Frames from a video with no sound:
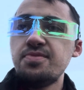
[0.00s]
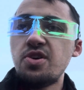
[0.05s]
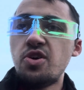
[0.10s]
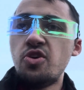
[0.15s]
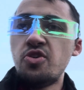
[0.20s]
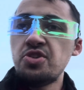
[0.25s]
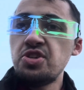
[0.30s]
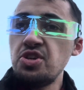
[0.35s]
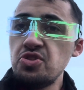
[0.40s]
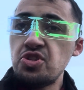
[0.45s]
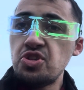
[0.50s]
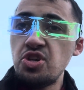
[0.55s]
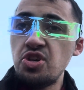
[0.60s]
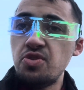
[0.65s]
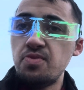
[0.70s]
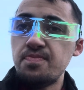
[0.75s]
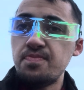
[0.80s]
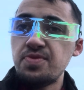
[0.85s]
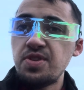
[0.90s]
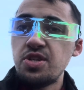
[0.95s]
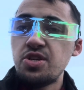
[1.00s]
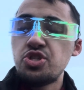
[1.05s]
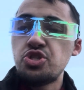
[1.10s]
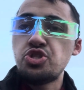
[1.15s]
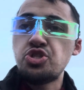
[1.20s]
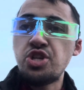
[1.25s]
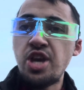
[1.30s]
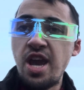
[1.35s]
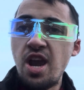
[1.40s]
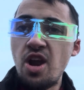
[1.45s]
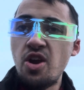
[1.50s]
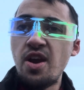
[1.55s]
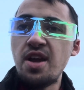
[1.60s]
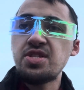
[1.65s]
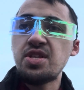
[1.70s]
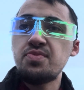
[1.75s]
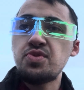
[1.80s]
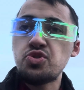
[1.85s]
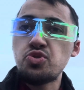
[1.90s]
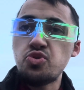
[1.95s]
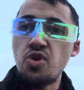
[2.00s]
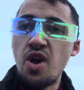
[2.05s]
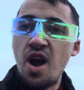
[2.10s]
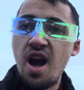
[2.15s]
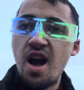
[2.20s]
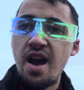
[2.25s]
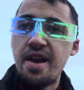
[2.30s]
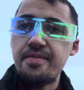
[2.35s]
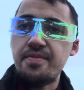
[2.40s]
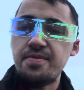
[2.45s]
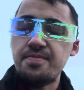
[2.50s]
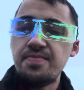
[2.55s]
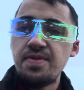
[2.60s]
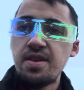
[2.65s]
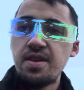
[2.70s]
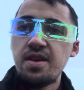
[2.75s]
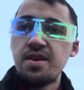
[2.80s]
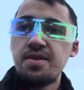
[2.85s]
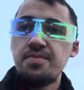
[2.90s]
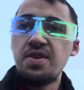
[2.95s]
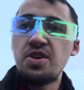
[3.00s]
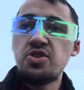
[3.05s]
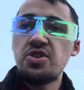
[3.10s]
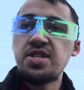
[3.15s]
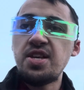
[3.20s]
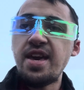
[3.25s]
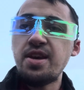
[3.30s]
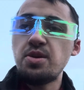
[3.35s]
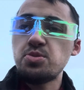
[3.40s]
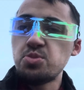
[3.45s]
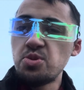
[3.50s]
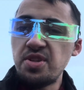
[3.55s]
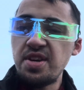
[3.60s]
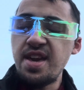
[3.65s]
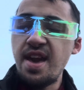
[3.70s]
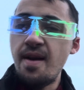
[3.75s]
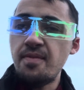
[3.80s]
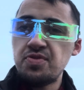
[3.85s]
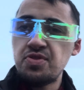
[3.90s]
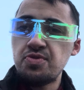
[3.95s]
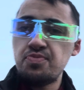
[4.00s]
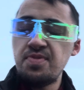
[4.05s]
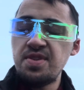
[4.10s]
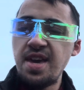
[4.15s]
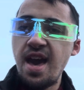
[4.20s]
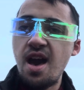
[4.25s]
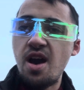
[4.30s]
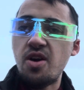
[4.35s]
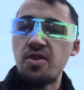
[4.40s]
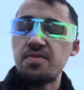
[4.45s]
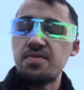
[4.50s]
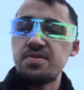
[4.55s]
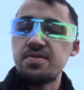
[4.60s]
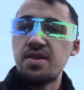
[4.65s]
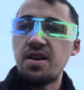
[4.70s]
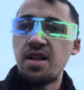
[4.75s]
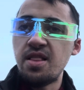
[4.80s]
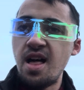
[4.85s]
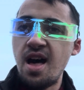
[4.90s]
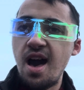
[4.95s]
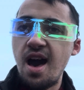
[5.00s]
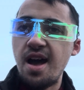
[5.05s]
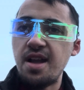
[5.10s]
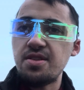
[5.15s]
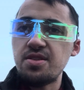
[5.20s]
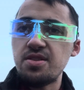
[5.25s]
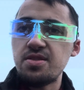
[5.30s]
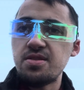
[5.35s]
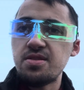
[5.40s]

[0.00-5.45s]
on YouTube, share and subscribe because it really helps me out a lot.